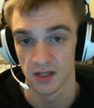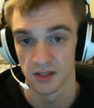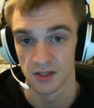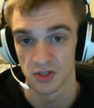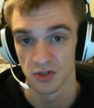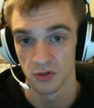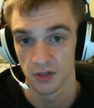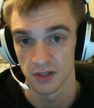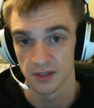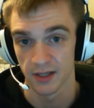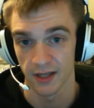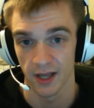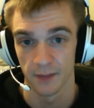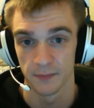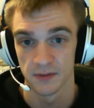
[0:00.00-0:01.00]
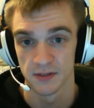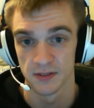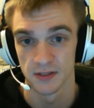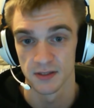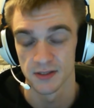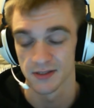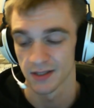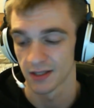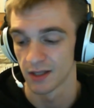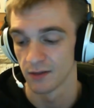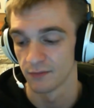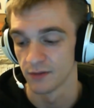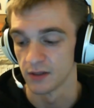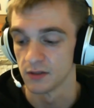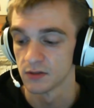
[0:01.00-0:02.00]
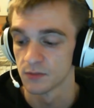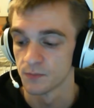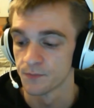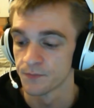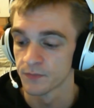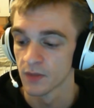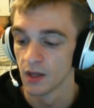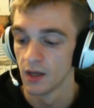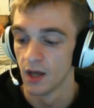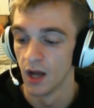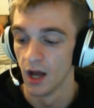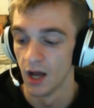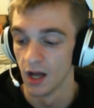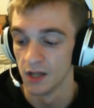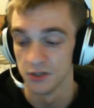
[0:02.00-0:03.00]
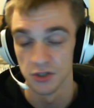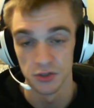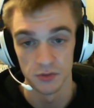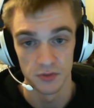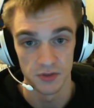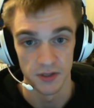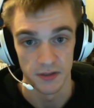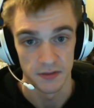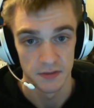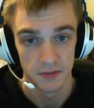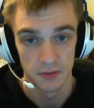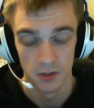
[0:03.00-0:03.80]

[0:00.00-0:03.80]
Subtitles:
His shooting attack happens in the psychic phase, and you use this.